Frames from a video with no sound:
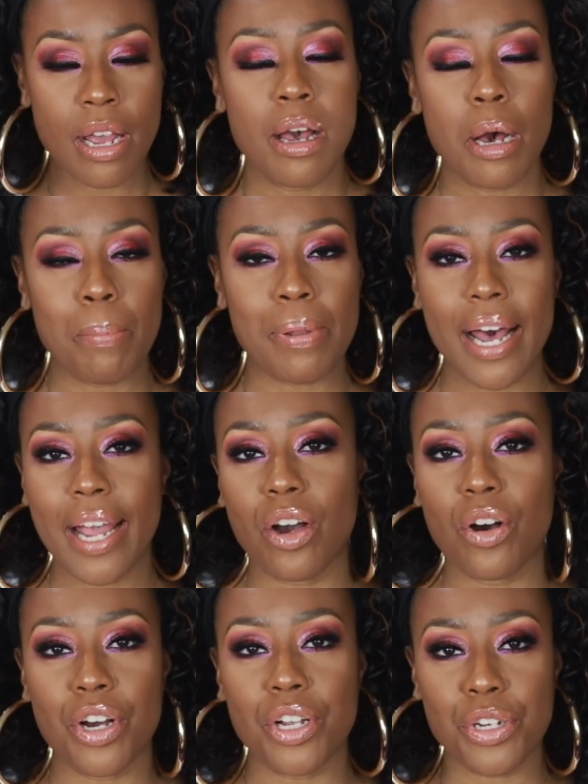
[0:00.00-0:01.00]
apply
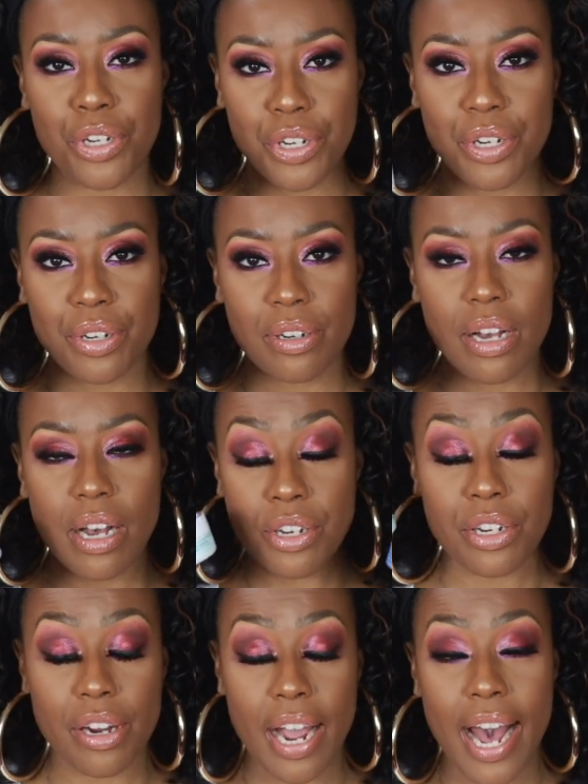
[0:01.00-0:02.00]
on your, under
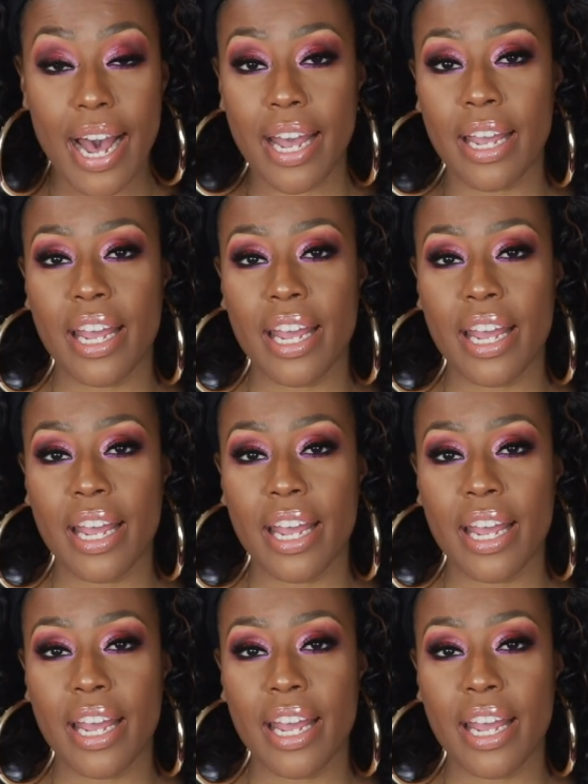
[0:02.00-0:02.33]
your eye.